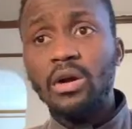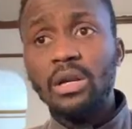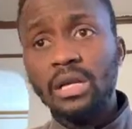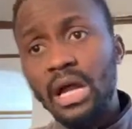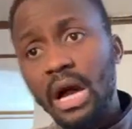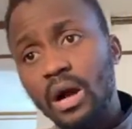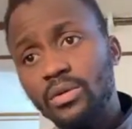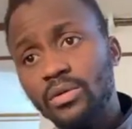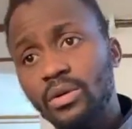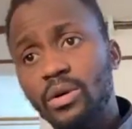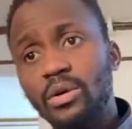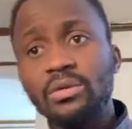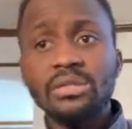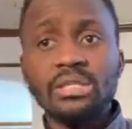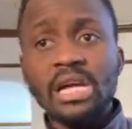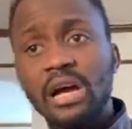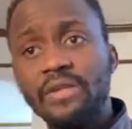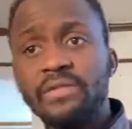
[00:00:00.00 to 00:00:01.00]
cloud or
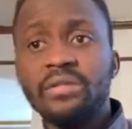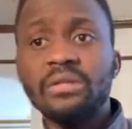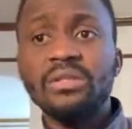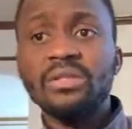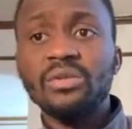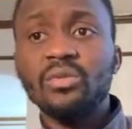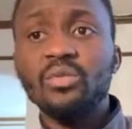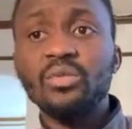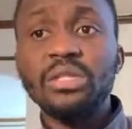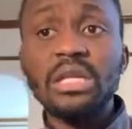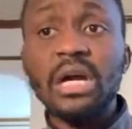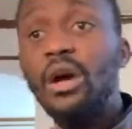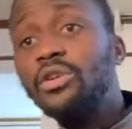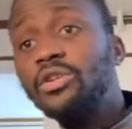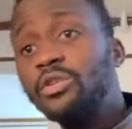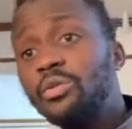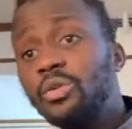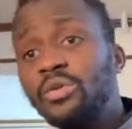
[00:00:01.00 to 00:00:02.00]
servers
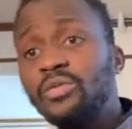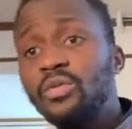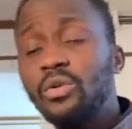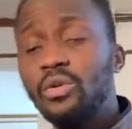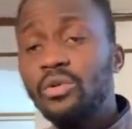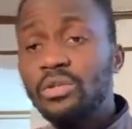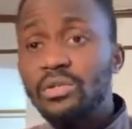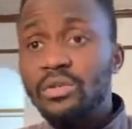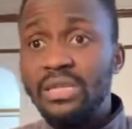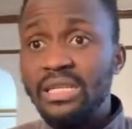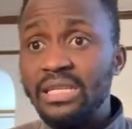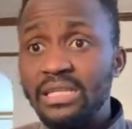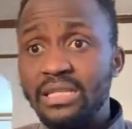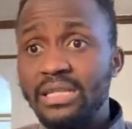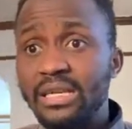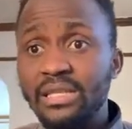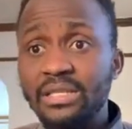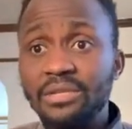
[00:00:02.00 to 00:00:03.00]
without you even going to the
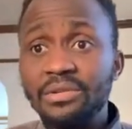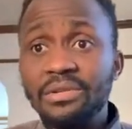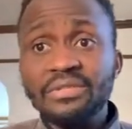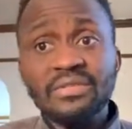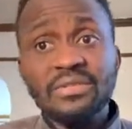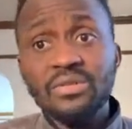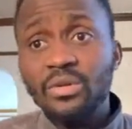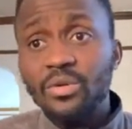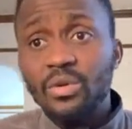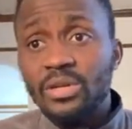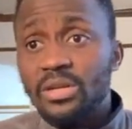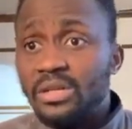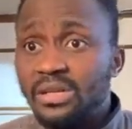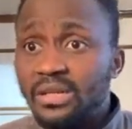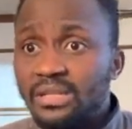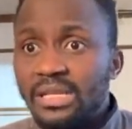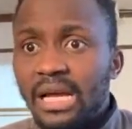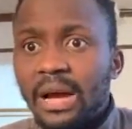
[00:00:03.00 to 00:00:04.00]
internet to even know what it
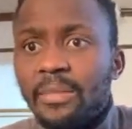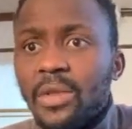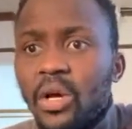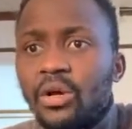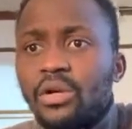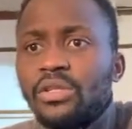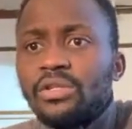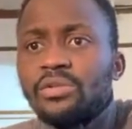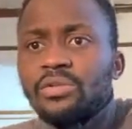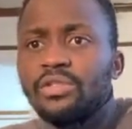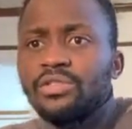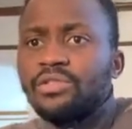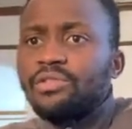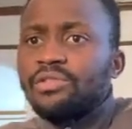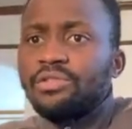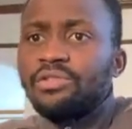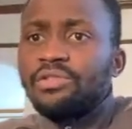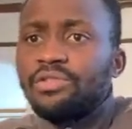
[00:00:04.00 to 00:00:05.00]
is. I'm not going to
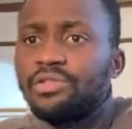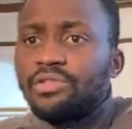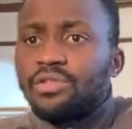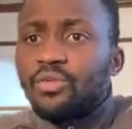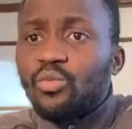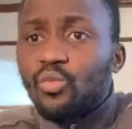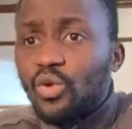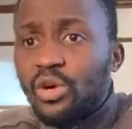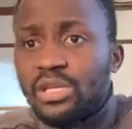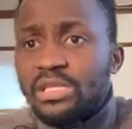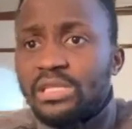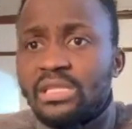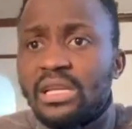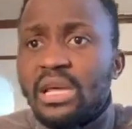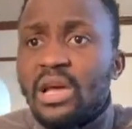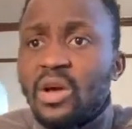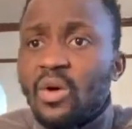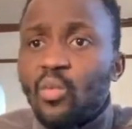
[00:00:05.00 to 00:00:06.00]
introduce you to what is
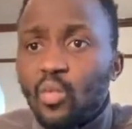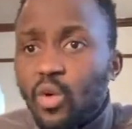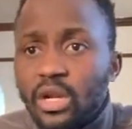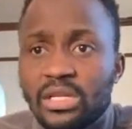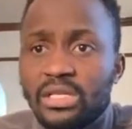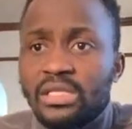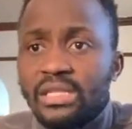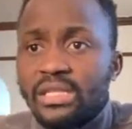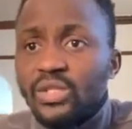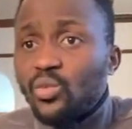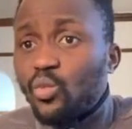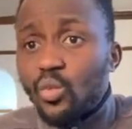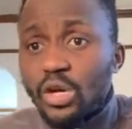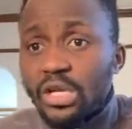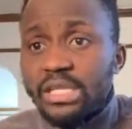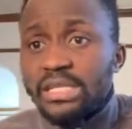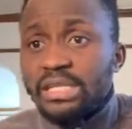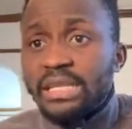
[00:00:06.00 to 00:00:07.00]
this,
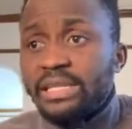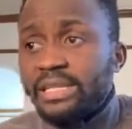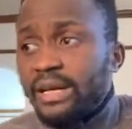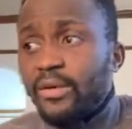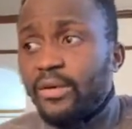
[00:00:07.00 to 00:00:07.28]
what is data,